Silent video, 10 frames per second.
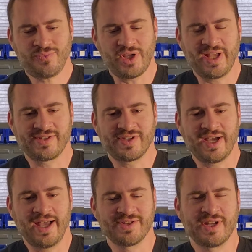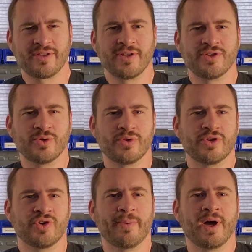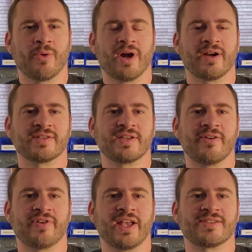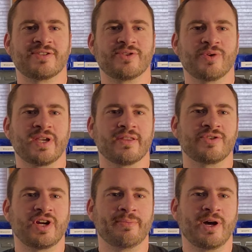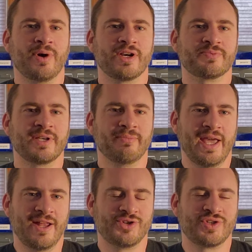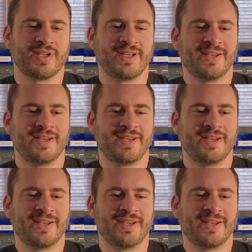That's has nothing to do with the drive-by-wire itself. It has to do with how the drive-by-wire is being managed.